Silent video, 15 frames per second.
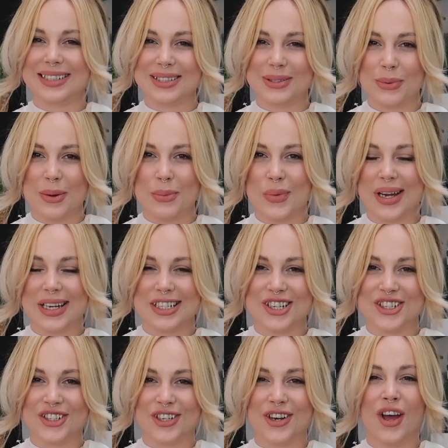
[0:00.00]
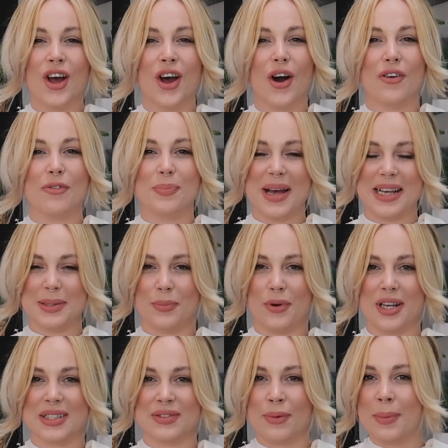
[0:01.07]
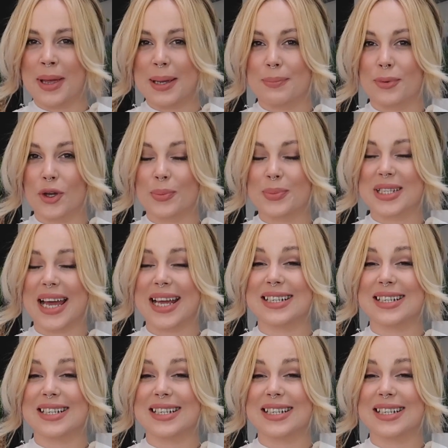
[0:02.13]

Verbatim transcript: swimwear edition of Best Bras for Big Boobs.